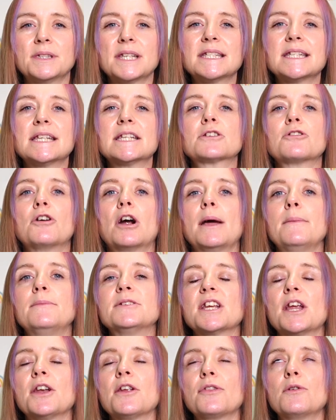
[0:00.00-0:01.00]
This
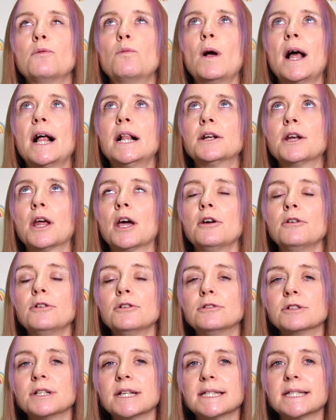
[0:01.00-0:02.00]
describes another well-known
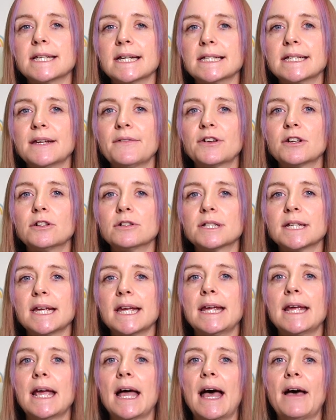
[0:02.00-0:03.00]
autistic
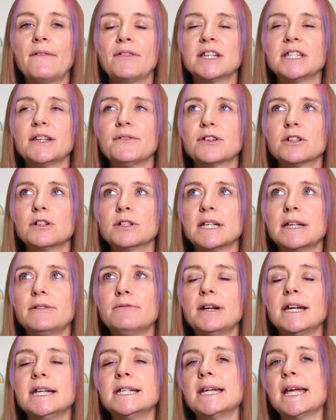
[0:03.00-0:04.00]
difficulty, having difficulty
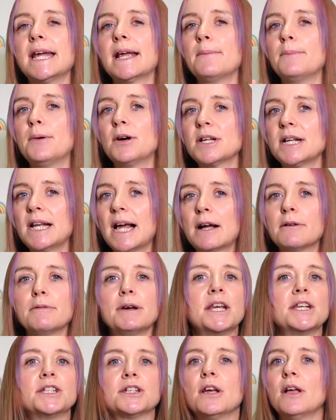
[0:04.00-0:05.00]
reading body
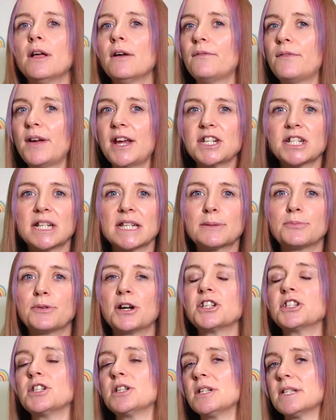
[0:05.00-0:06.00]
language, facial
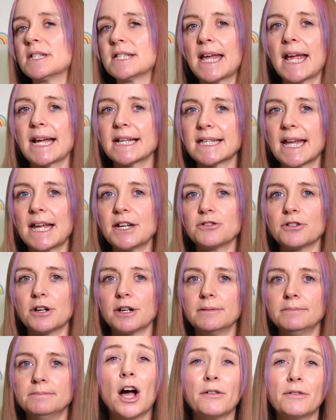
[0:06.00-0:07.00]
expressions, etc.
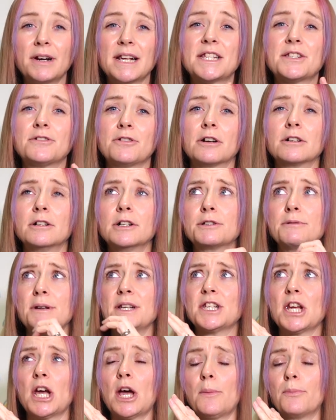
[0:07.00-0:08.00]
I really struggle to
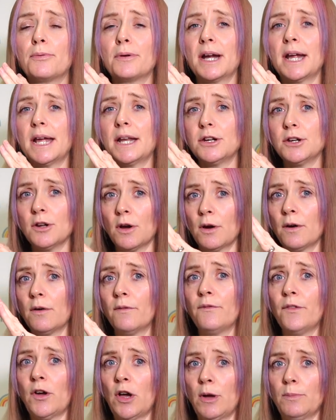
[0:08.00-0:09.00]
interpret
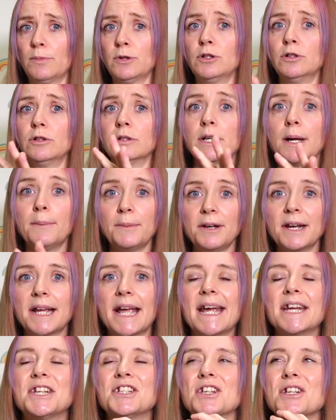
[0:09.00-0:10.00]
non-verbal
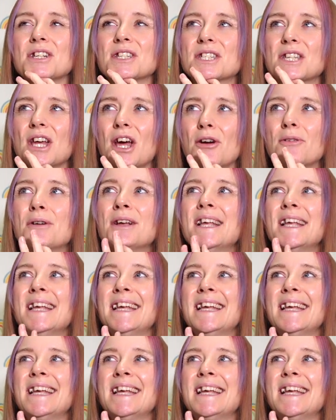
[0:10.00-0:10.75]
communication, so